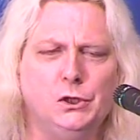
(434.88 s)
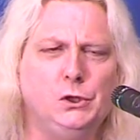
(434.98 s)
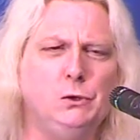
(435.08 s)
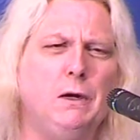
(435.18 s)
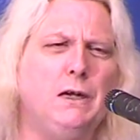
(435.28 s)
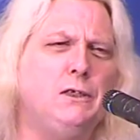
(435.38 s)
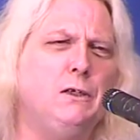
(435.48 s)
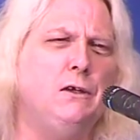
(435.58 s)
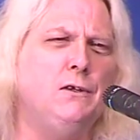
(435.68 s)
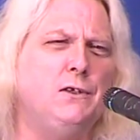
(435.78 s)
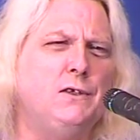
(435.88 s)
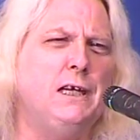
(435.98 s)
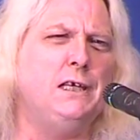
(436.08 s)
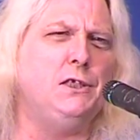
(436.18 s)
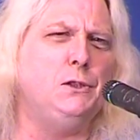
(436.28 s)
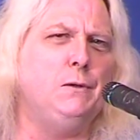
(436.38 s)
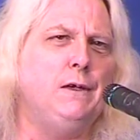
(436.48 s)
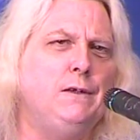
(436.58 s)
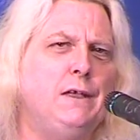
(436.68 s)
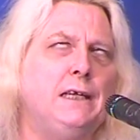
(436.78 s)
Do unto others as you
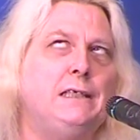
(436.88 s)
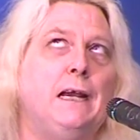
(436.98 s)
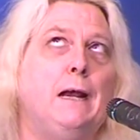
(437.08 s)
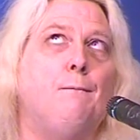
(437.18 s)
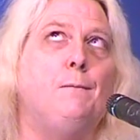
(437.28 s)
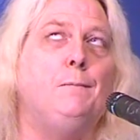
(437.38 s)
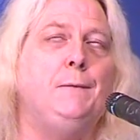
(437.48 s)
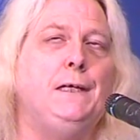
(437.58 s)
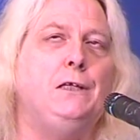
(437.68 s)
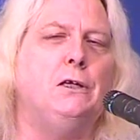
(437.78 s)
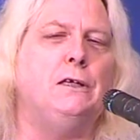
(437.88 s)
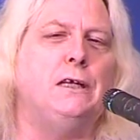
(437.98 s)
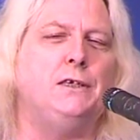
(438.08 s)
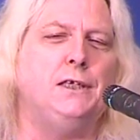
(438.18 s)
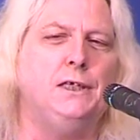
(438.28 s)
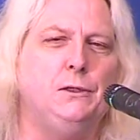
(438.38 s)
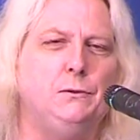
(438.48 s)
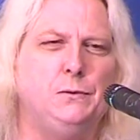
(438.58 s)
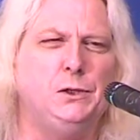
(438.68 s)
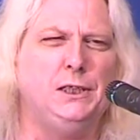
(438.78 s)
would like to have been done unto
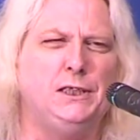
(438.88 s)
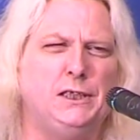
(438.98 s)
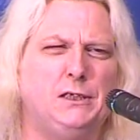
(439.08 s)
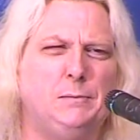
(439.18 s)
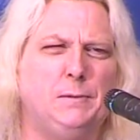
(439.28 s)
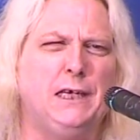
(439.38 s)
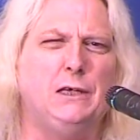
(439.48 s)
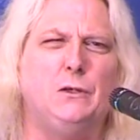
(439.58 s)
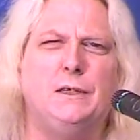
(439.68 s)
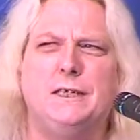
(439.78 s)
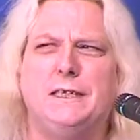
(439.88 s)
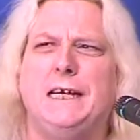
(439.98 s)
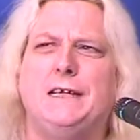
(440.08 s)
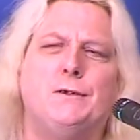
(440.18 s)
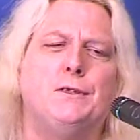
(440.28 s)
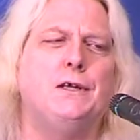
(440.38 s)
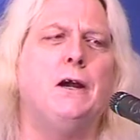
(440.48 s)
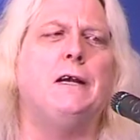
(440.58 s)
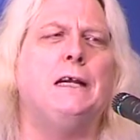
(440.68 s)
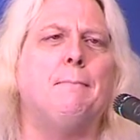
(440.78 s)
you. What Jesus in particular in this case was
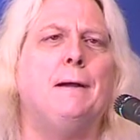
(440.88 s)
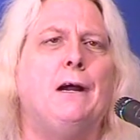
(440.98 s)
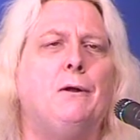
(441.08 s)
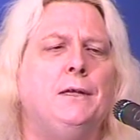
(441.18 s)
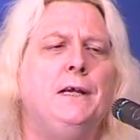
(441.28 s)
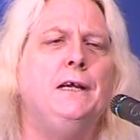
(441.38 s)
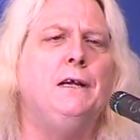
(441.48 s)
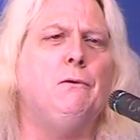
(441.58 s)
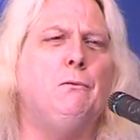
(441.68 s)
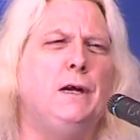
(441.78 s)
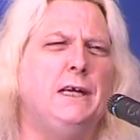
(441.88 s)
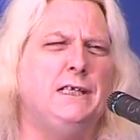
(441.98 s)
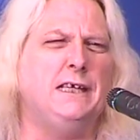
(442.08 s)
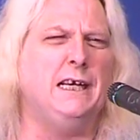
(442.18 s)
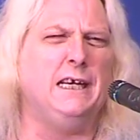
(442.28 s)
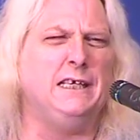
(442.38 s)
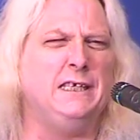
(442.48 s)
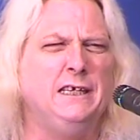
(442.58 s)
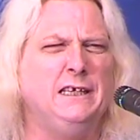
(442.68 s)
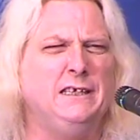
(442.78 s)
talking about is
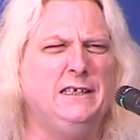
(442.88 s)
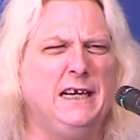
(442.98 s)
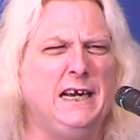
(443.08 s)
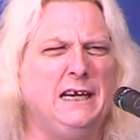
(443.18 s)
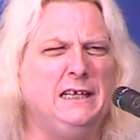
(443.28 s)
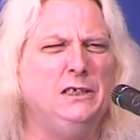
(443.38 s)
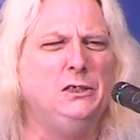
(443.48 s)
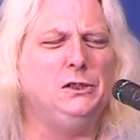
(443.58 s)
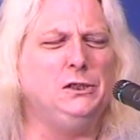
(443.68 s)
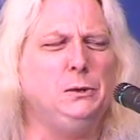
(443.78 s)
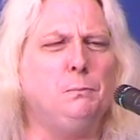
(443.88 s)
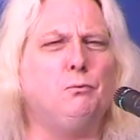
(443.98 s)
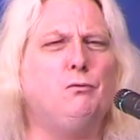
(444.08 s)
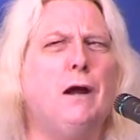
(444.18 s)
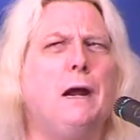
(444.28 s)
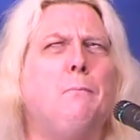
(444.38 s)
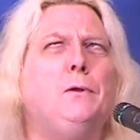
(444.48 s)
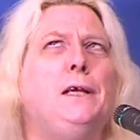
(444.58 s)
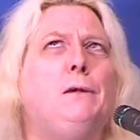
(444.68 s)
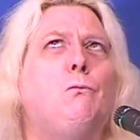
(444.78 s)
that you
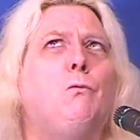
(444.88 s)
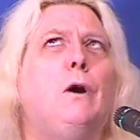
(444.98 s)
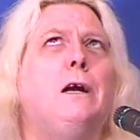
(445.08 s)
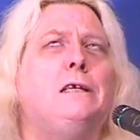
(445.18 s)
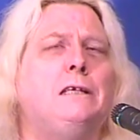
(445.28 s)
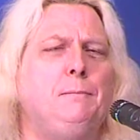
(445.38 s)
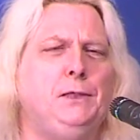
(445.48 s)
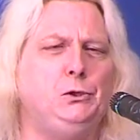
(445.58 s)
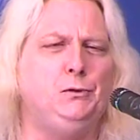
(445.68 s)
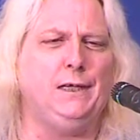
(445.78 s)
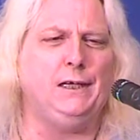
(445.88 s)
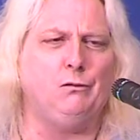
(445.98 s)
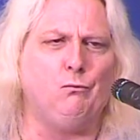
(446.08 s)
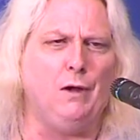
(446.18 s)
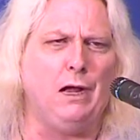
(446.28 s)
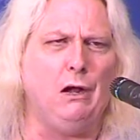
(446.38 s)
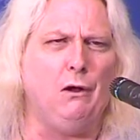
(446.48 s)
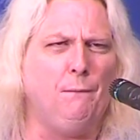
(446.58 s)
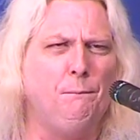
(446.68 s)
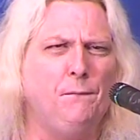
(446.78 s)
probably want to be treated
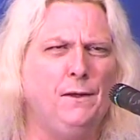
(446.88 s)
well,